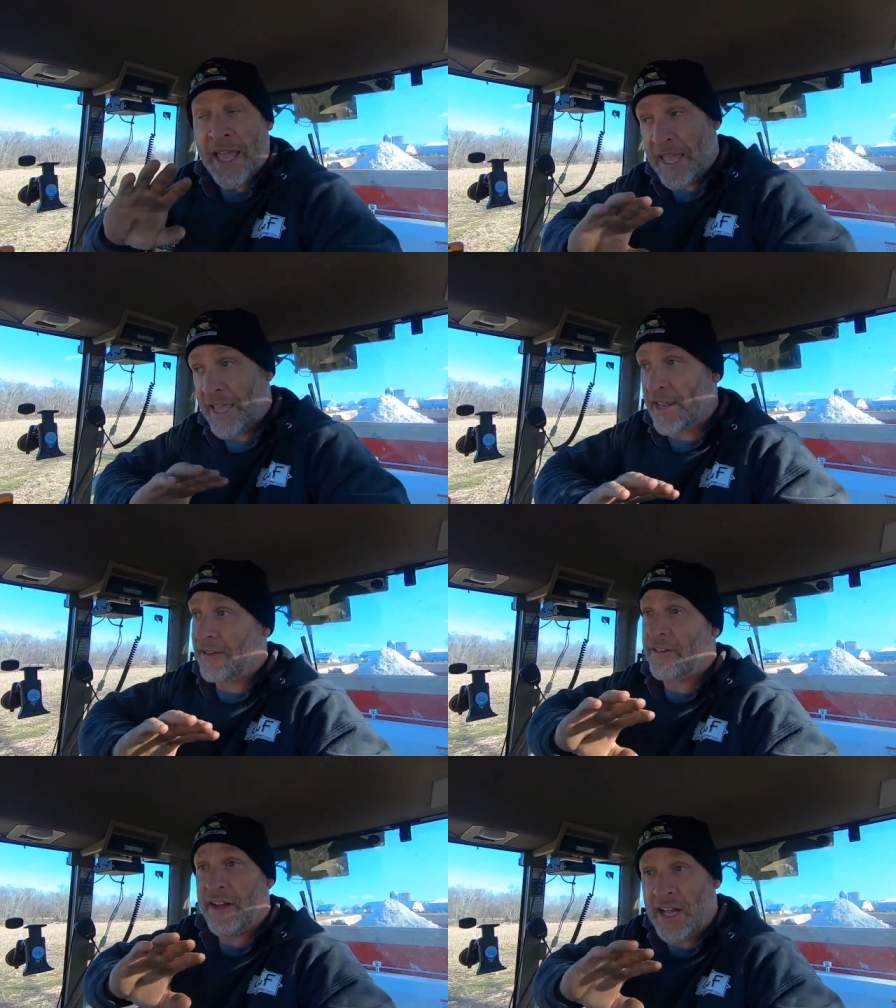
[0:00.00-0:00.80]

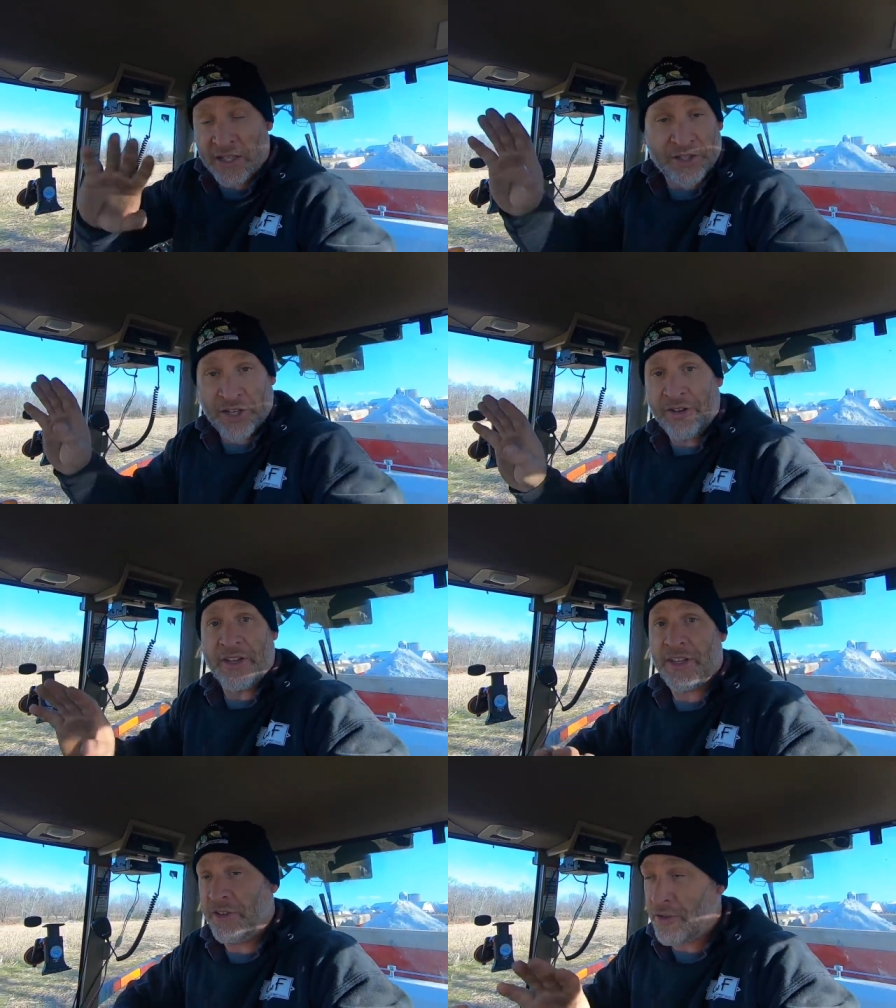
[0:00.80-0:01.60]
And I'll show
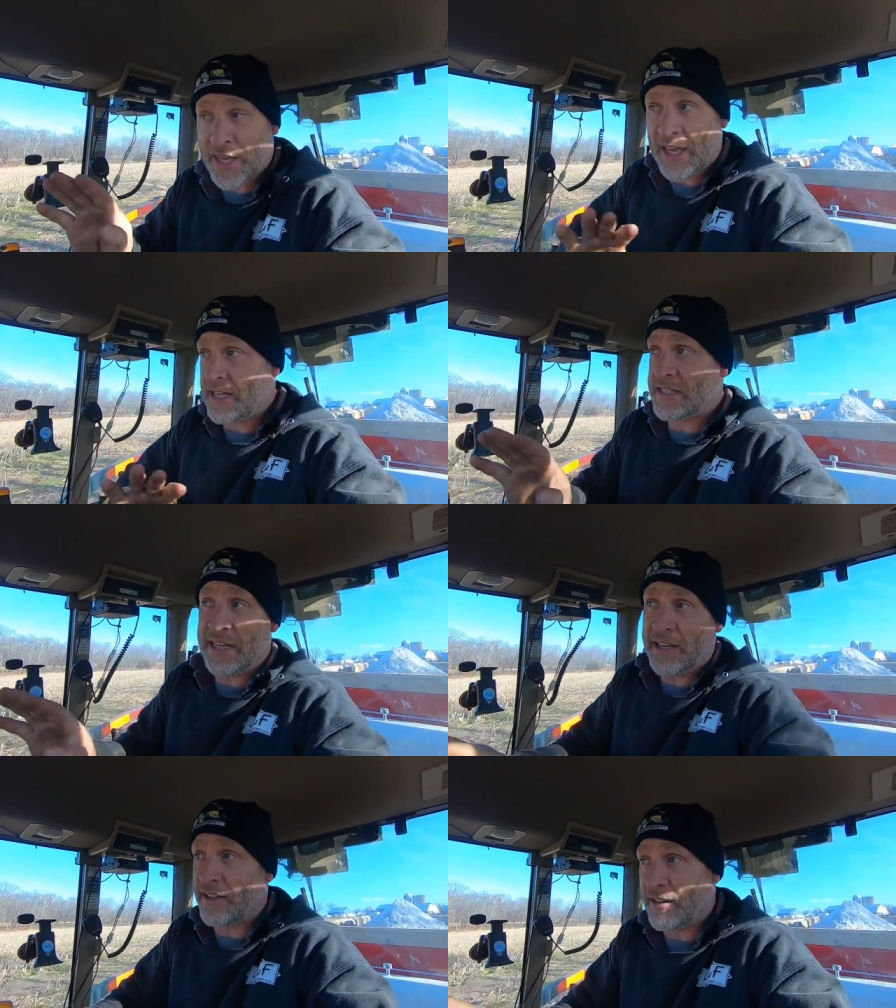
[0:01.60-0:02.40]
you, you can't
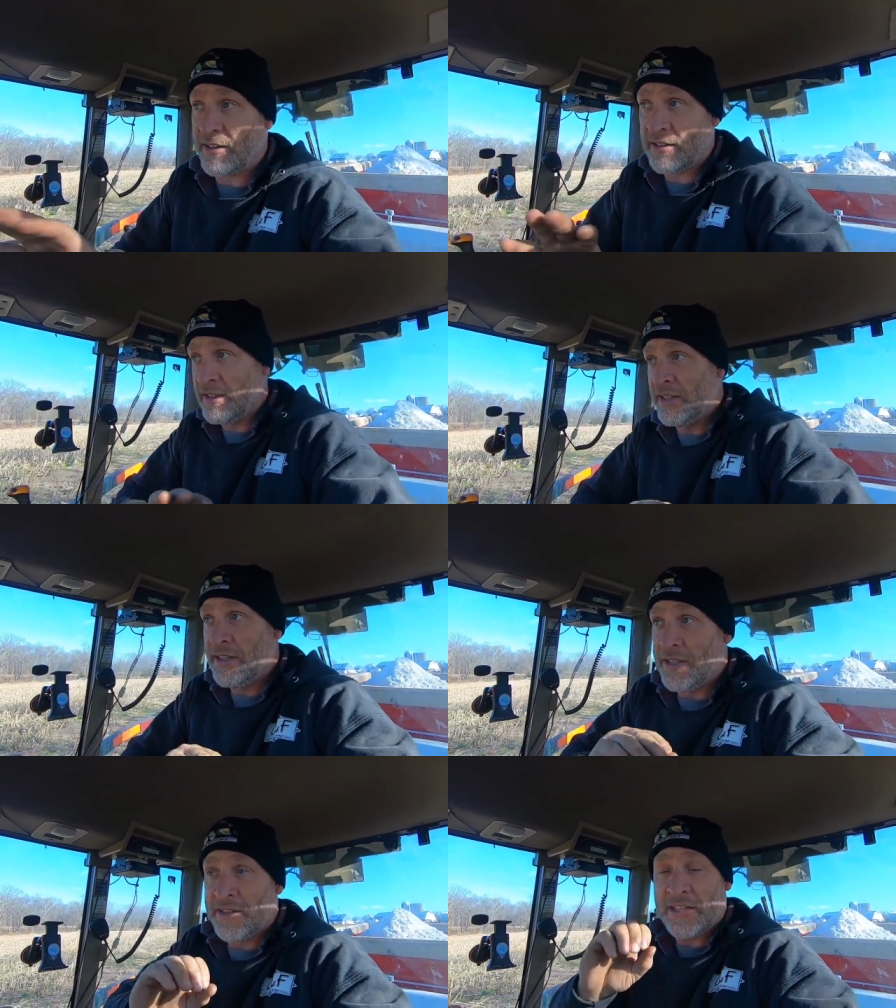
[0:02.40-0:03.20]
tell
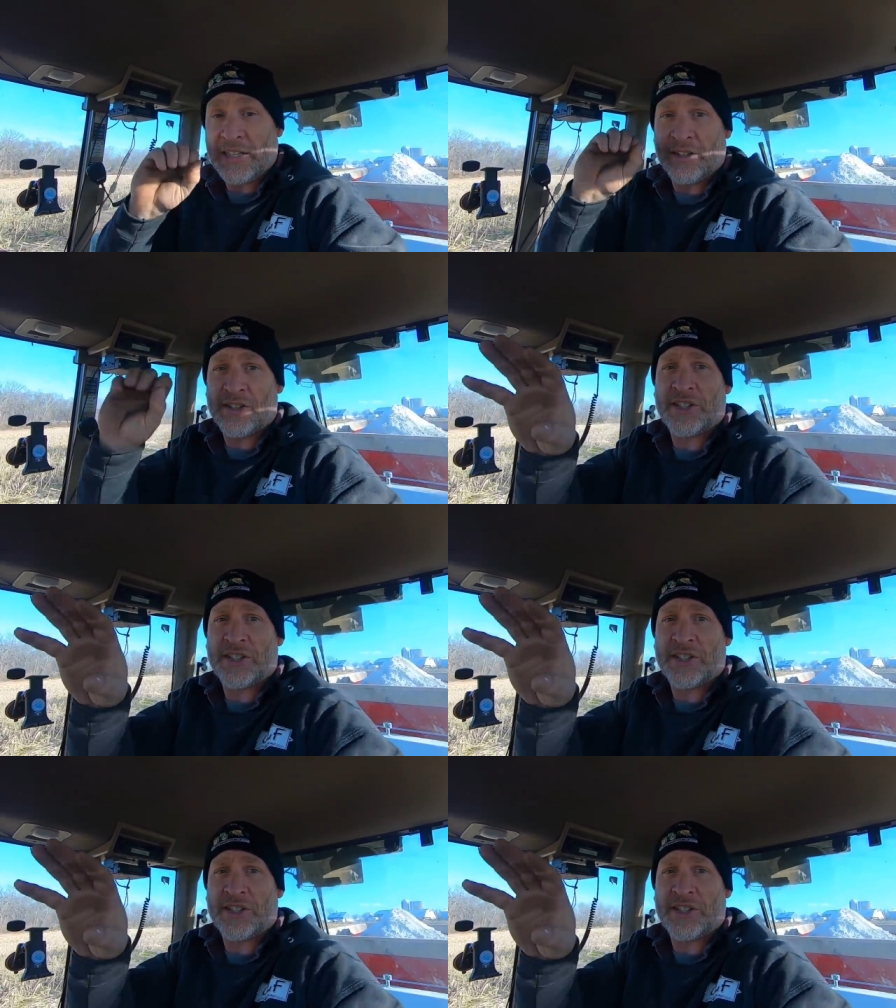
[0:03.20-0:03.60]
that there's